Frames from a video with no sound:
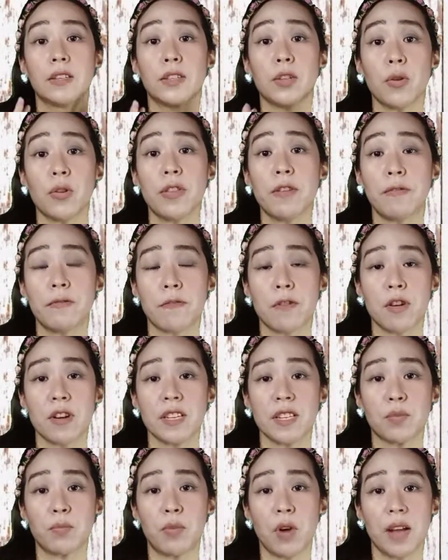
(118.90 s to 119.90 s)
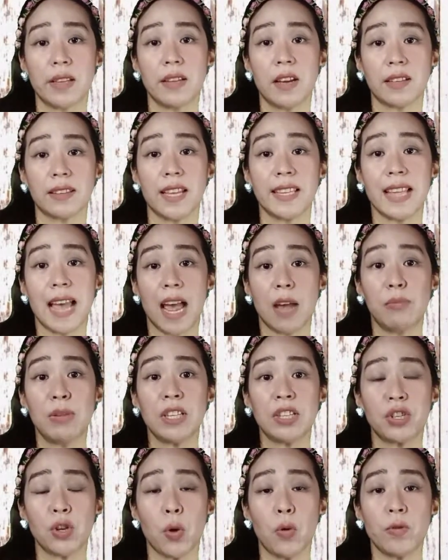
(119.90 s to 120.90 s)
So the first product that I
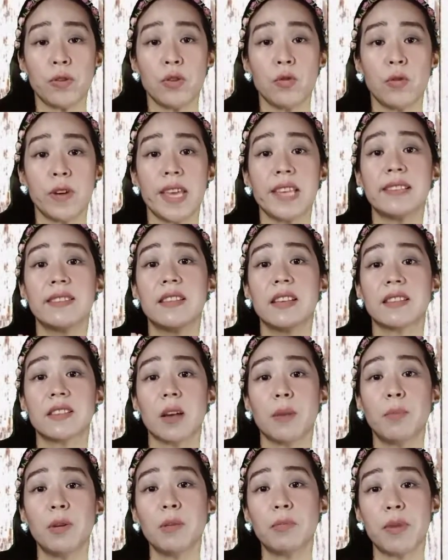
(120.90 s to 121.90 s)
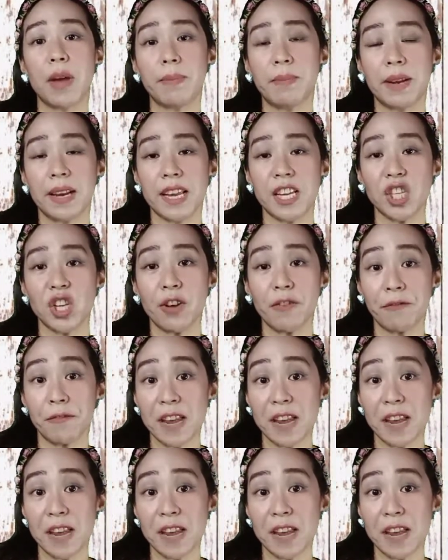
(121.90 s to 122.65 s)
will show you is the Supple Preparation